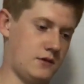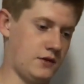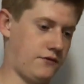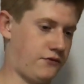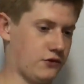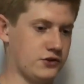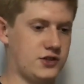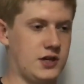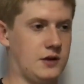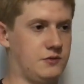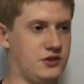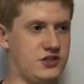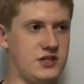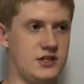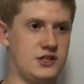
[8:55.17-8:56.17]
first time you
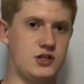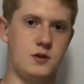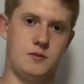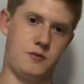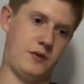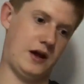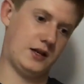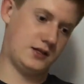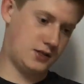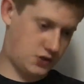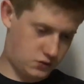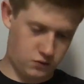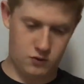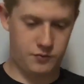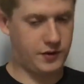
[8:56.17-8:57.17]
see Superman
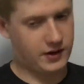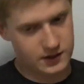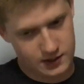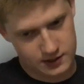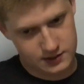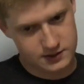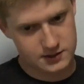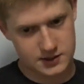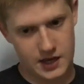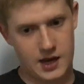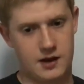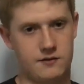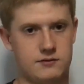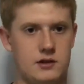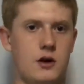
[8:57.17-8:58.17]
swoop in and
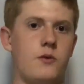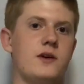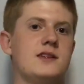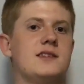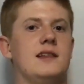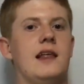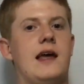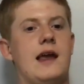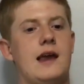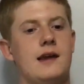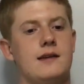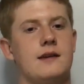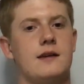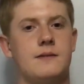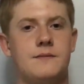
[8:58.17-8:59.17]
save Lois
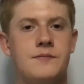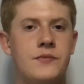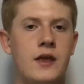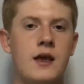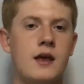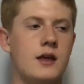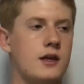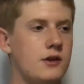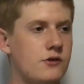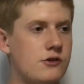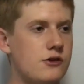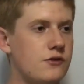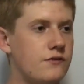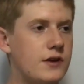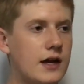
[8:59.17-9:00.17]
Lane, and
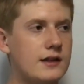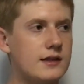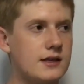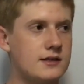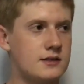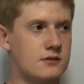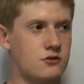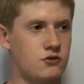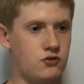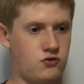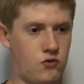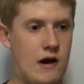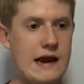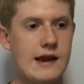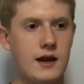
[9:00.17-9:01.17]
you've got these
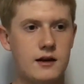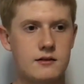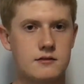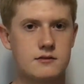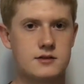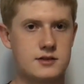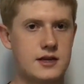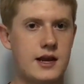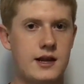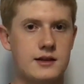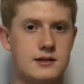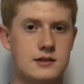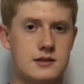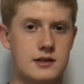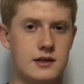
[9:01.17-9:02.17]
great
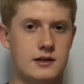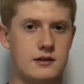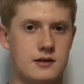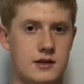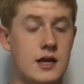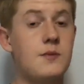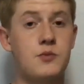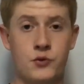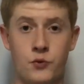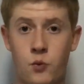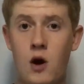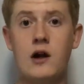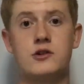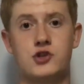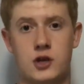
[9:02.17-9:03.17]
scenes that keep you
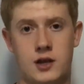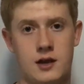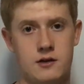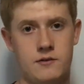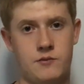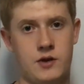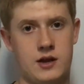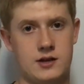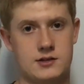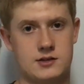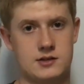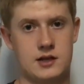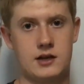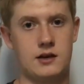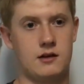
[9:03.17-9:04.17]
watching it because
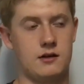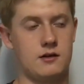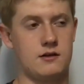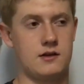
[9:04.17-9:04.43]
they